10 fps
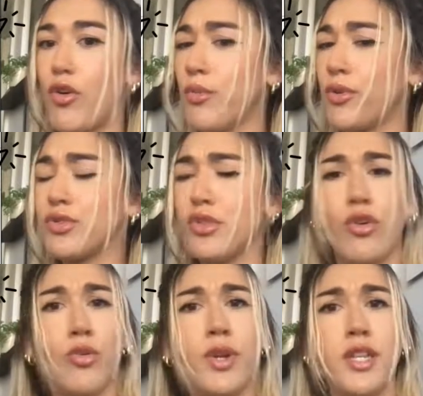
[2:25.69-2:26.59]
almost
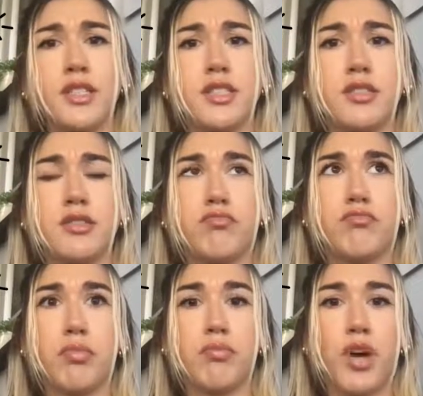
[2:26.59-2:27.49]
always
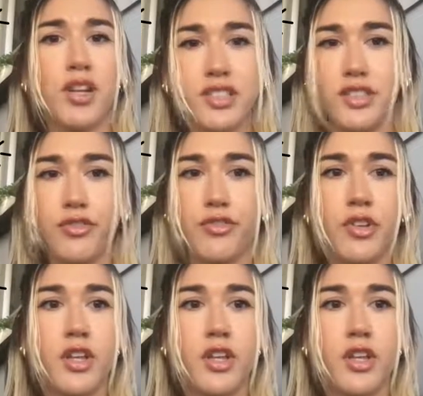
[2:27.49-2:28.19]
positive?